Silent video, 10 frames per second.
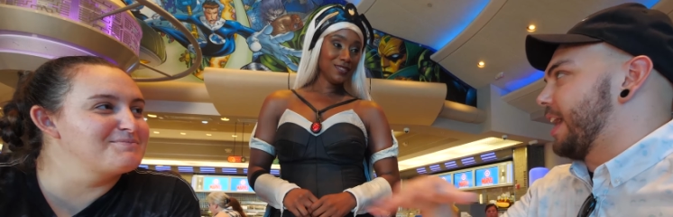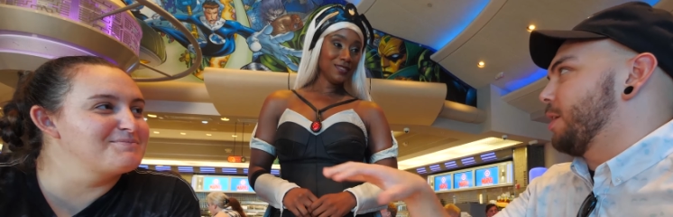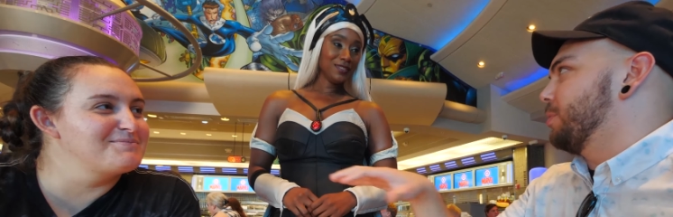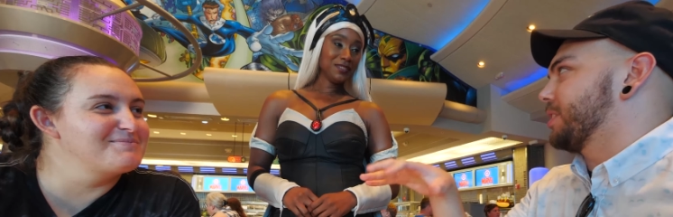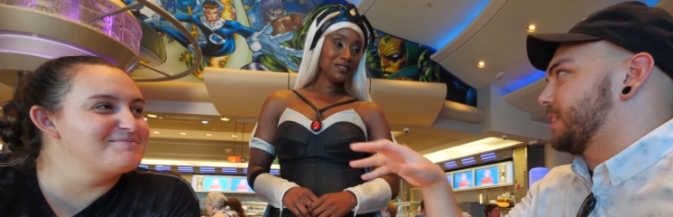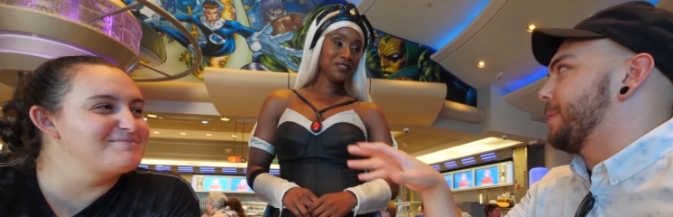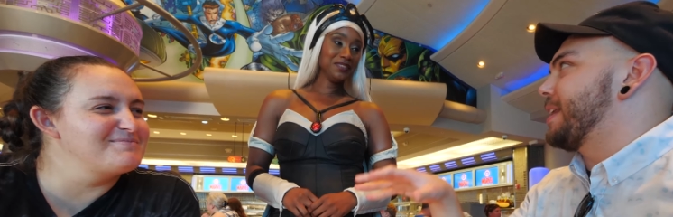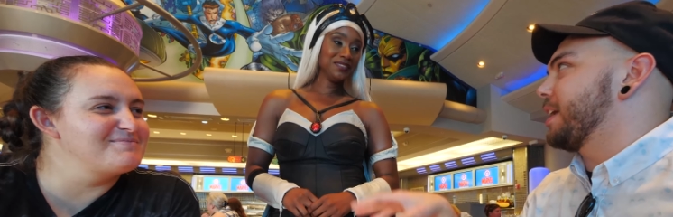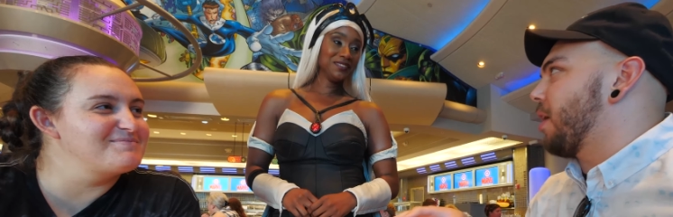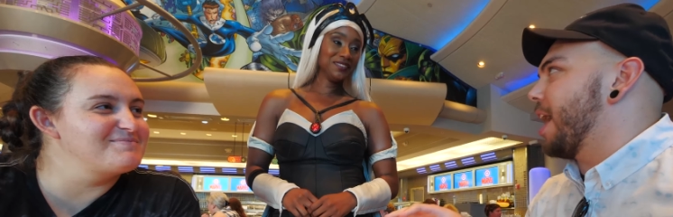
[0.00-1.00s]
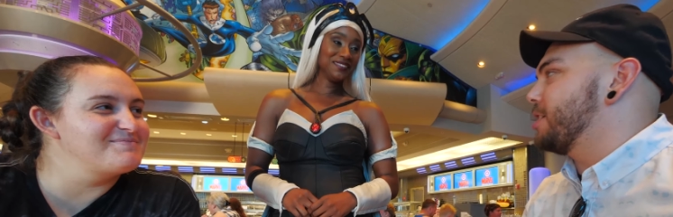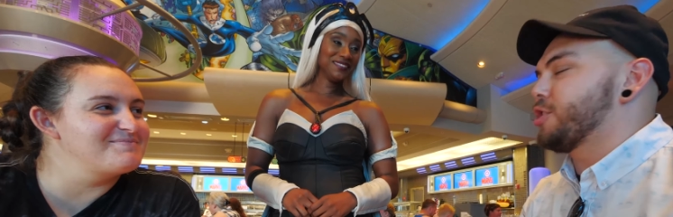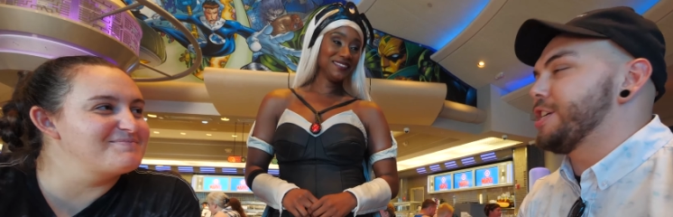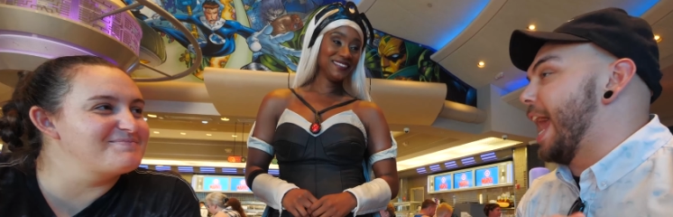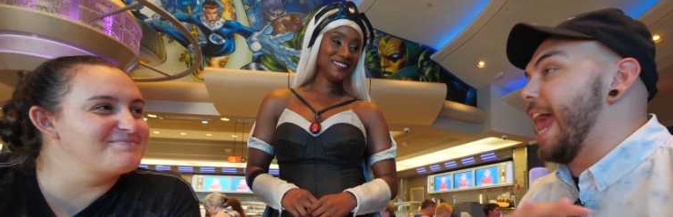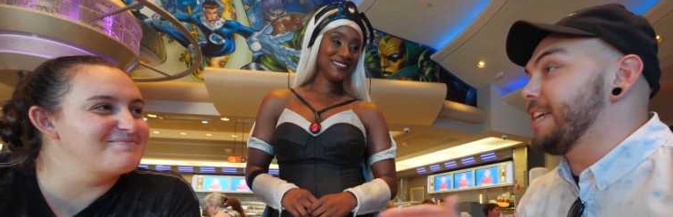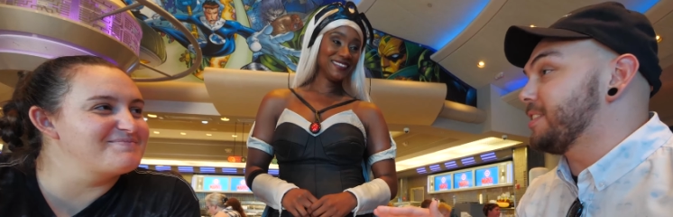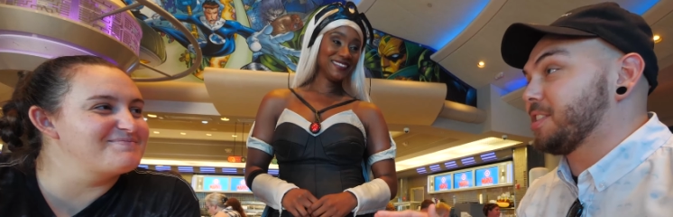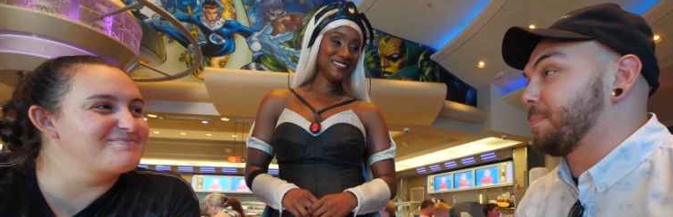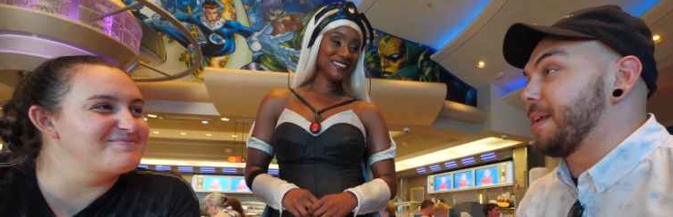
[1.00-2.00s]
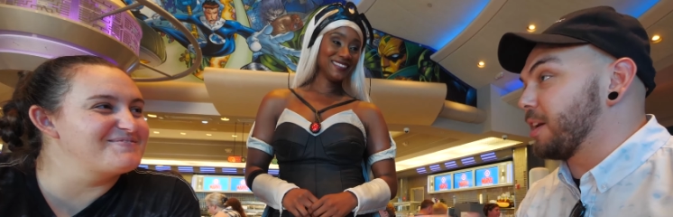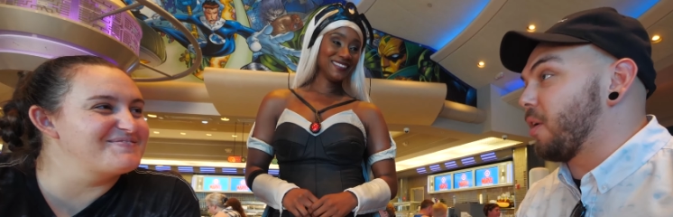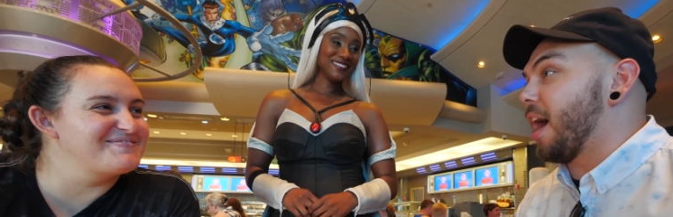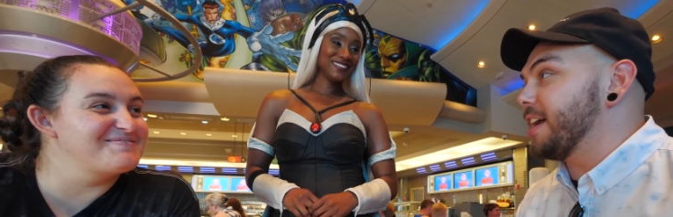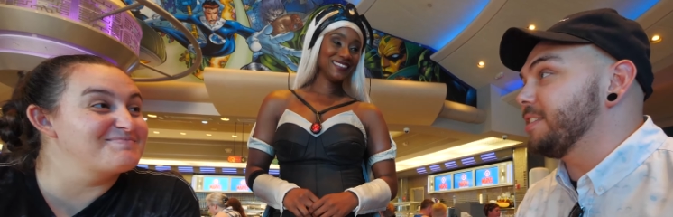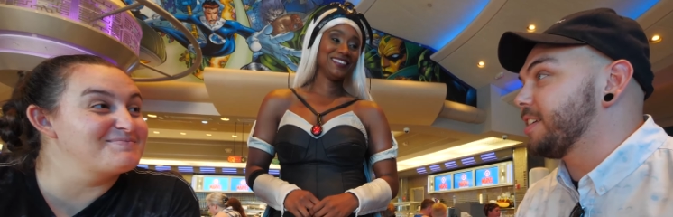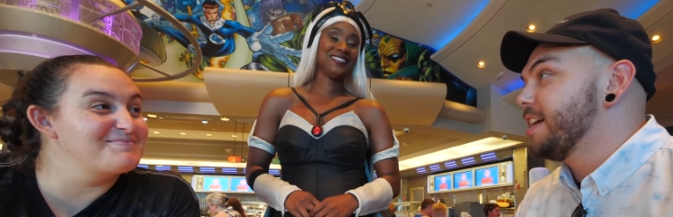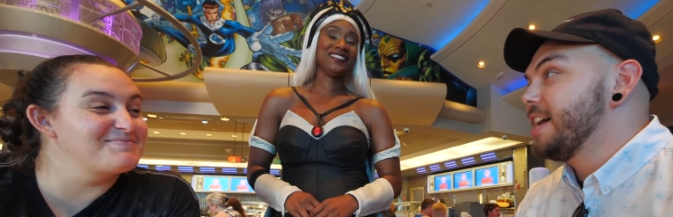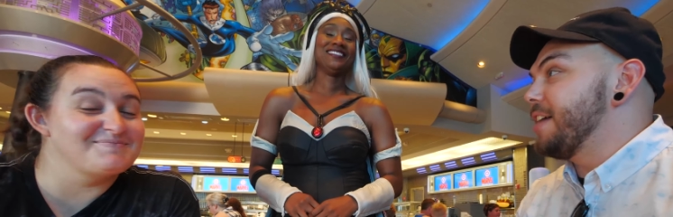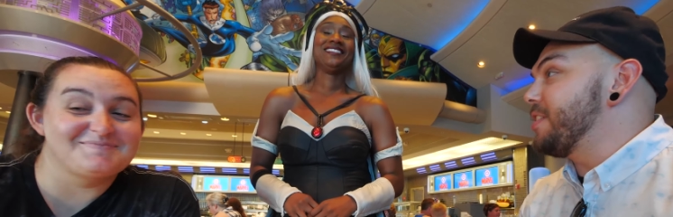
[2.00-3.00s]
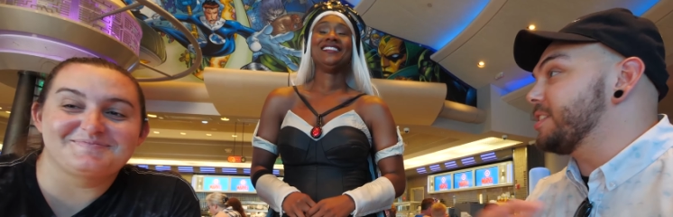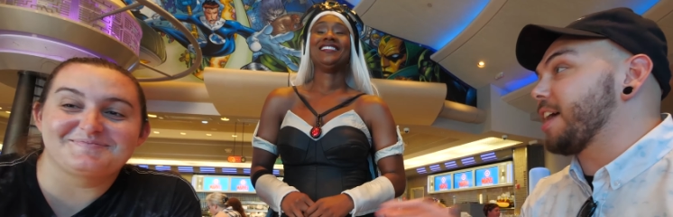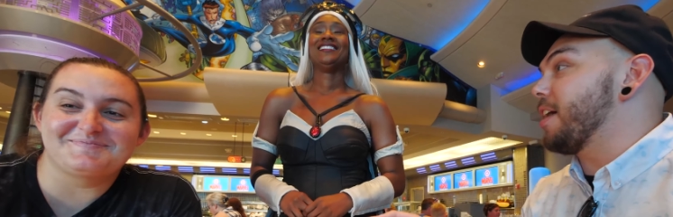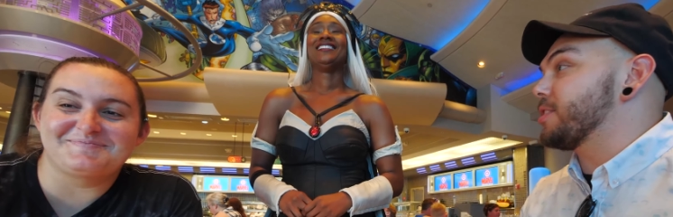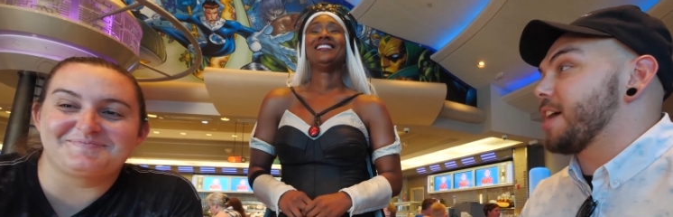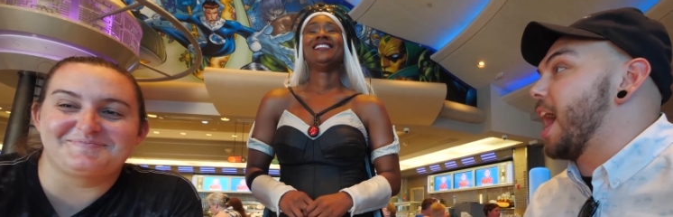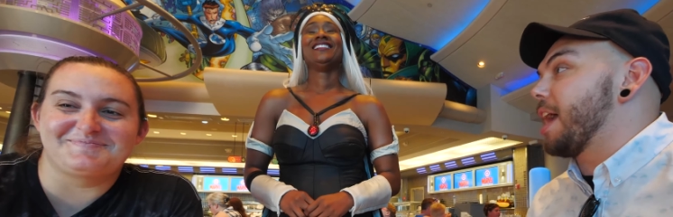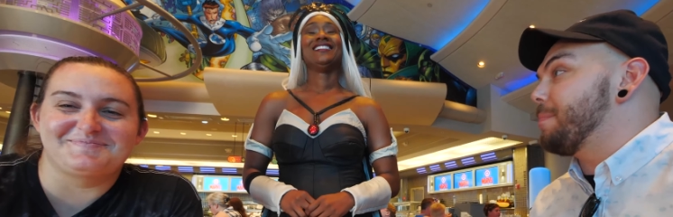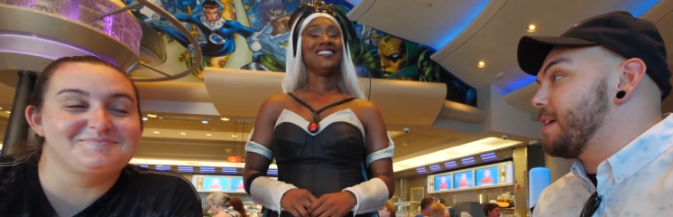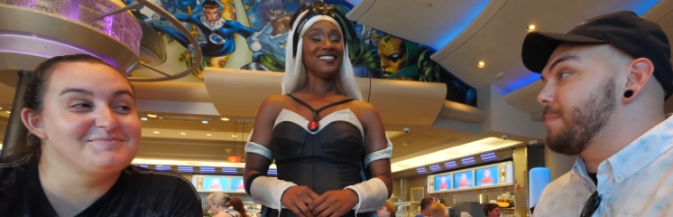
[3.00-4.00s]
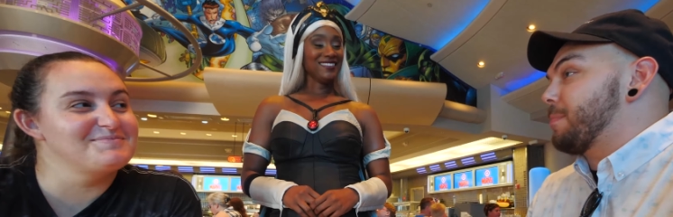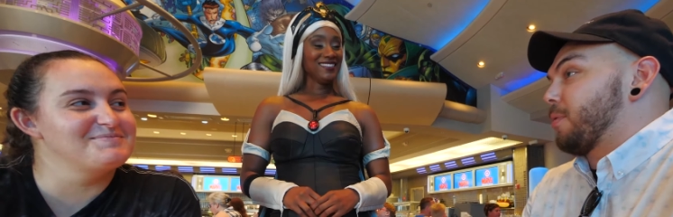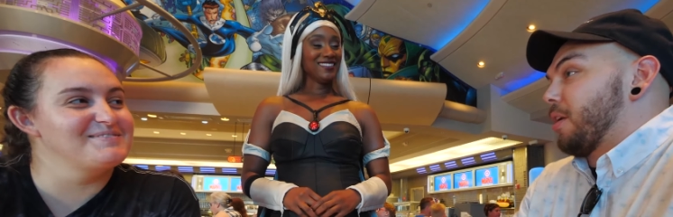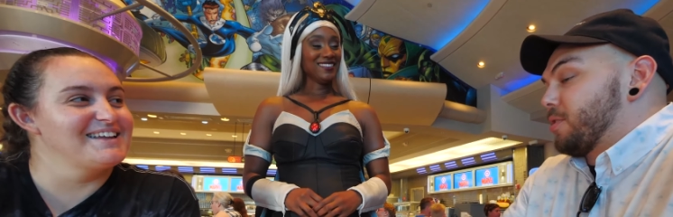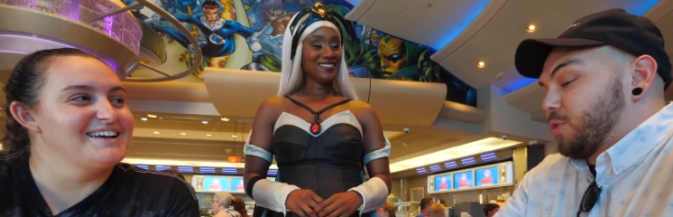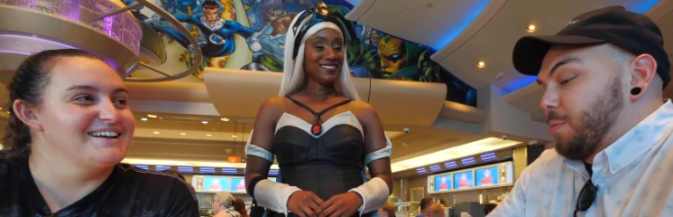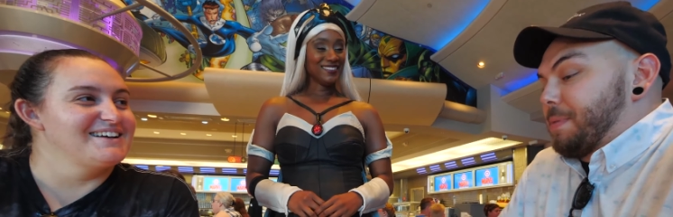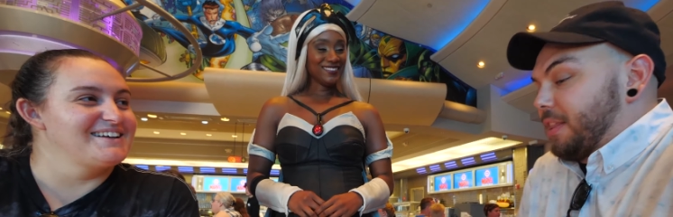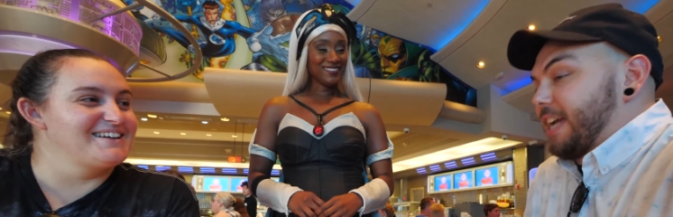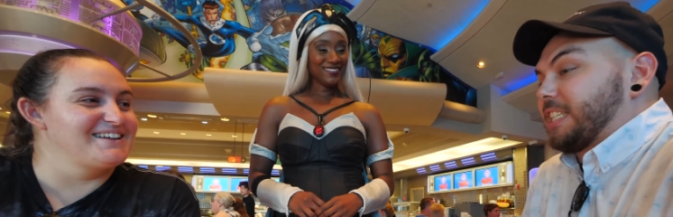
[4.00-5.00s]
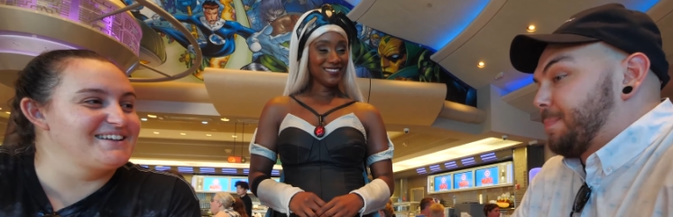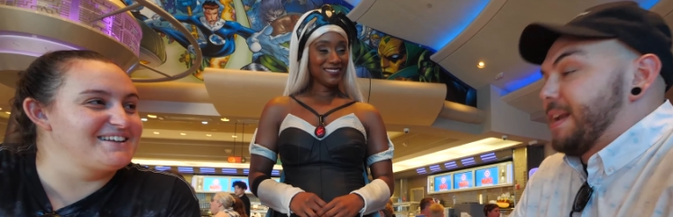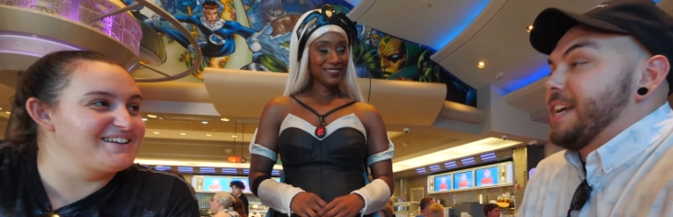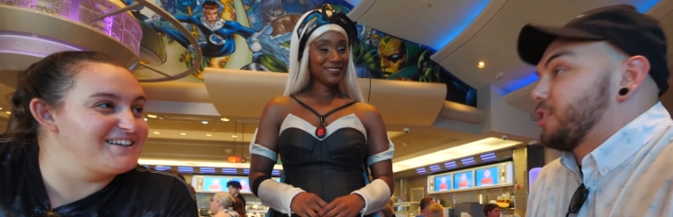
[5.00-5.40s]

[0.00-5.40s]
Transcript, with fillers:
Speaker 1: that it was a spinning ride and she hates spinning rides and the entire time me and my brothers would be like spinning